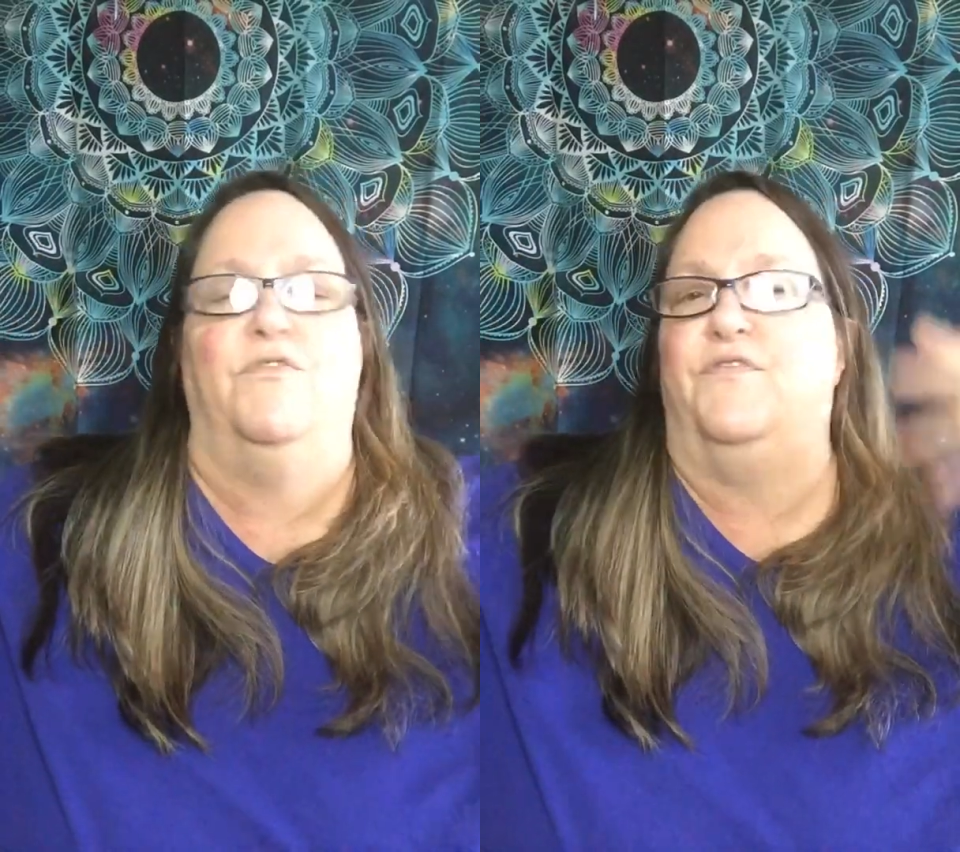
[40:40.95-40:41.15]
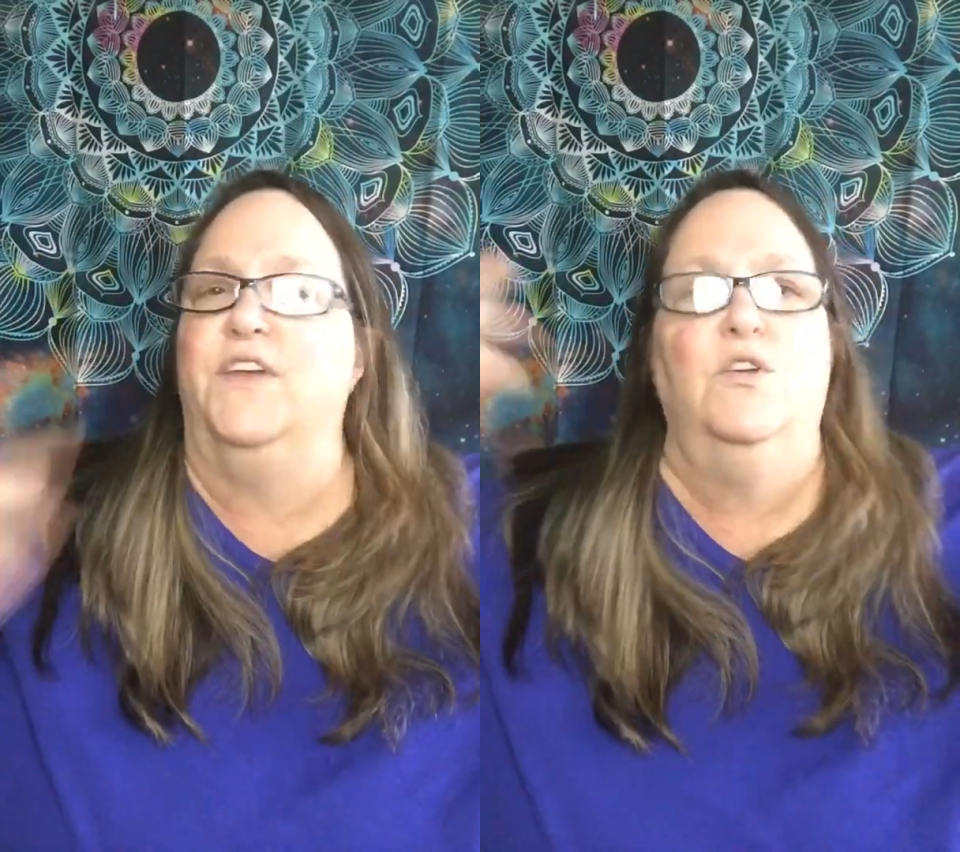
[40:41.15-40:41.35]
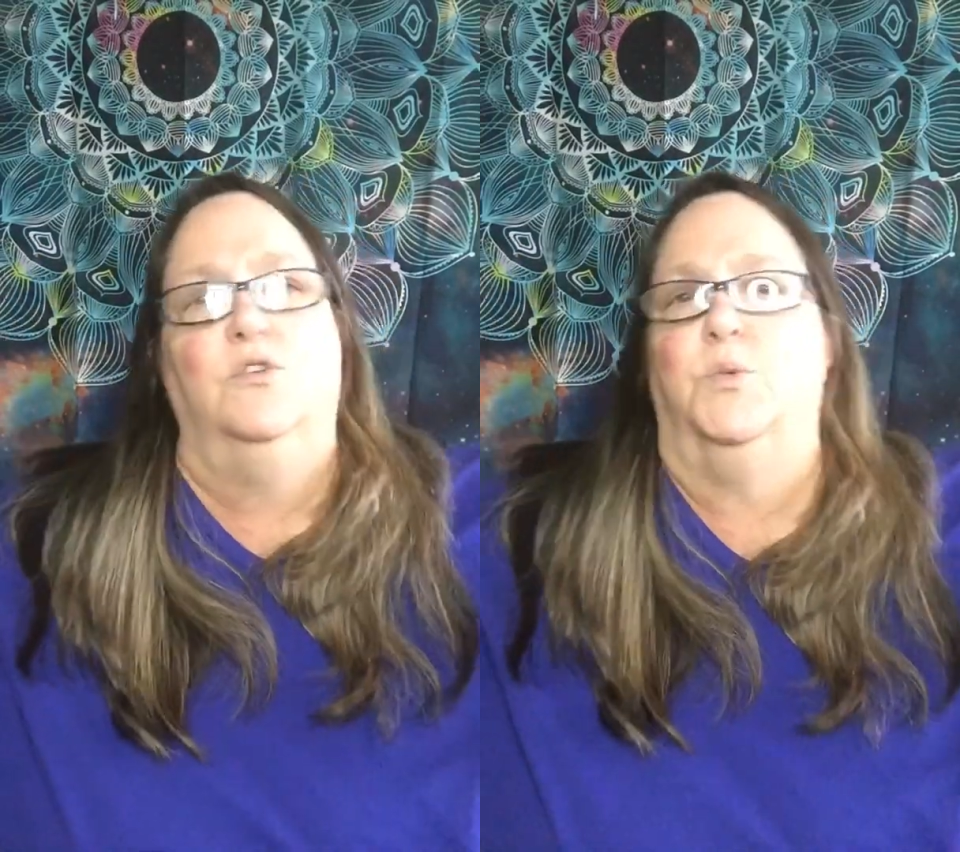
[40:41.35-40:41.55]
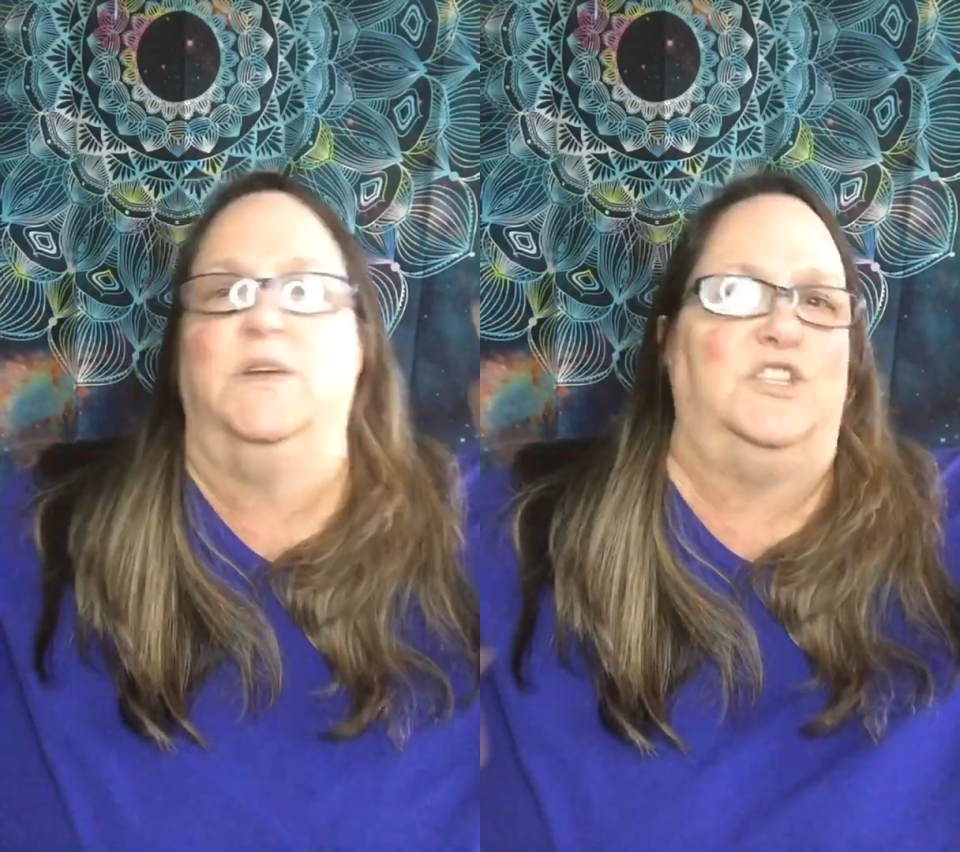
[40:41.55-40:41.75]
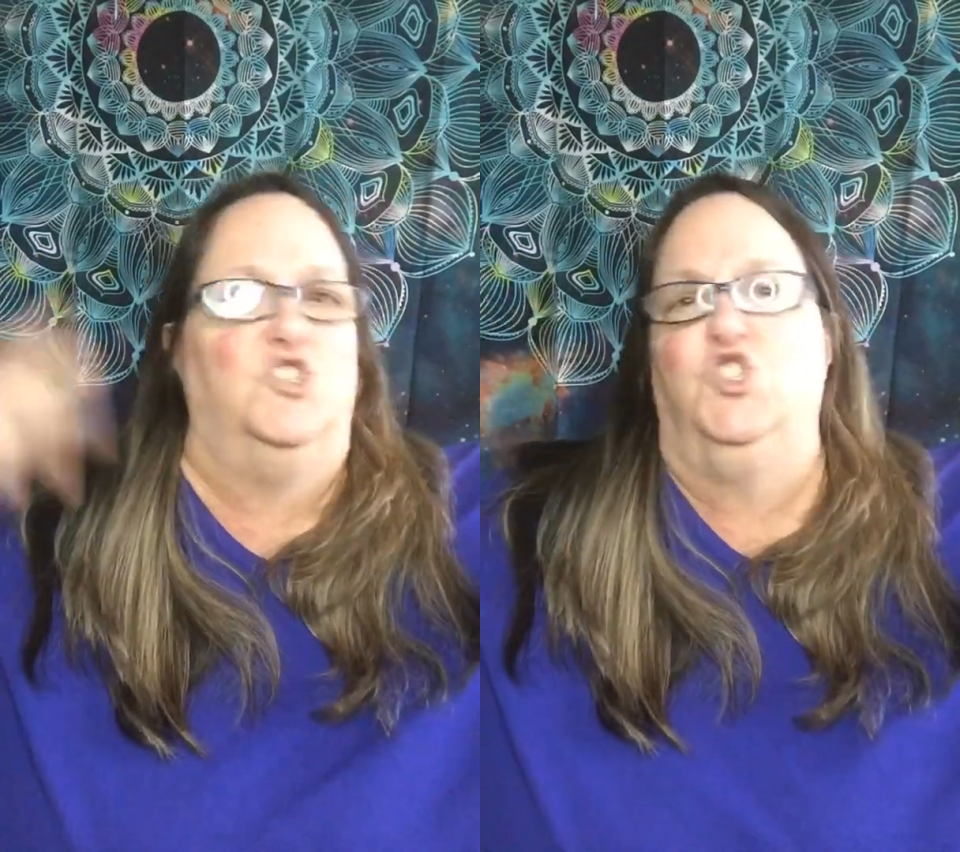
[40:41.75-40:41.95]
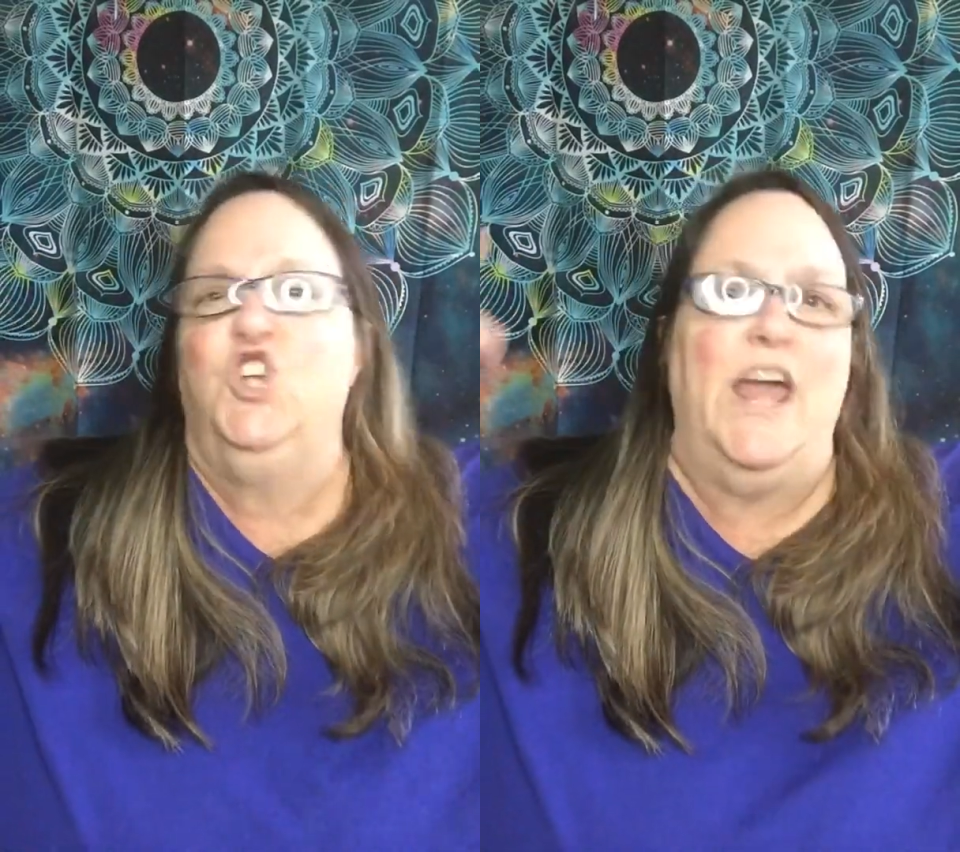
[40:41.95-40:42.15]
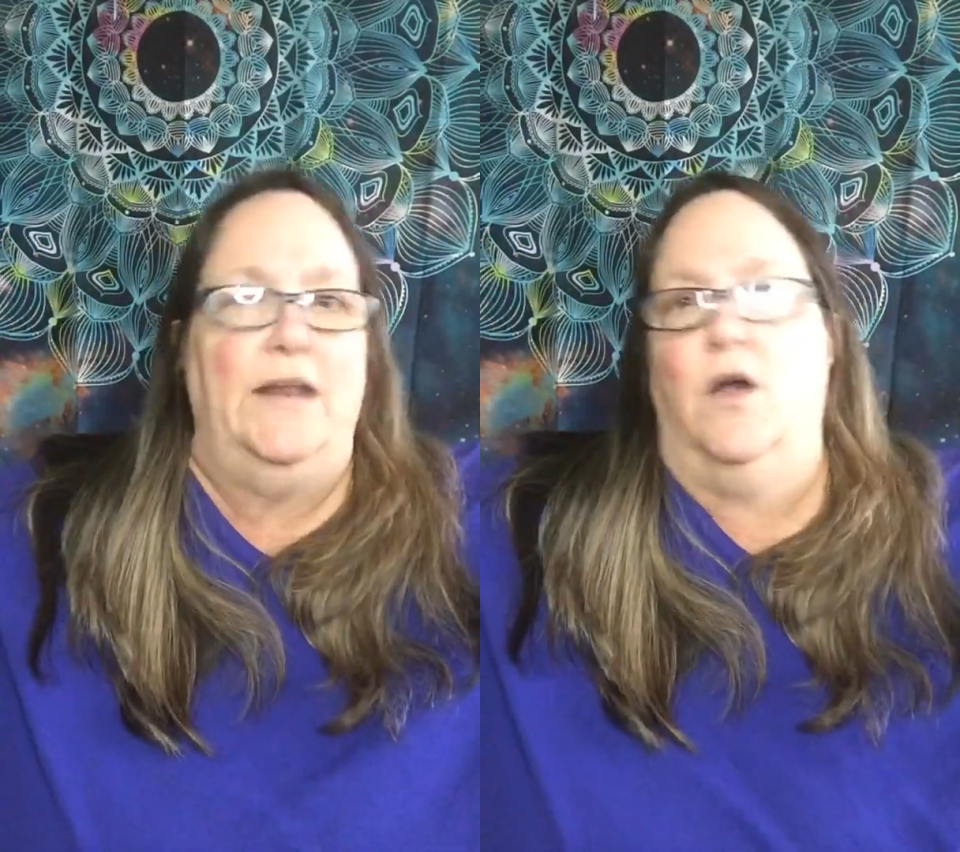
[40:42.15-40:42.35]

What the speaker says: filled with shit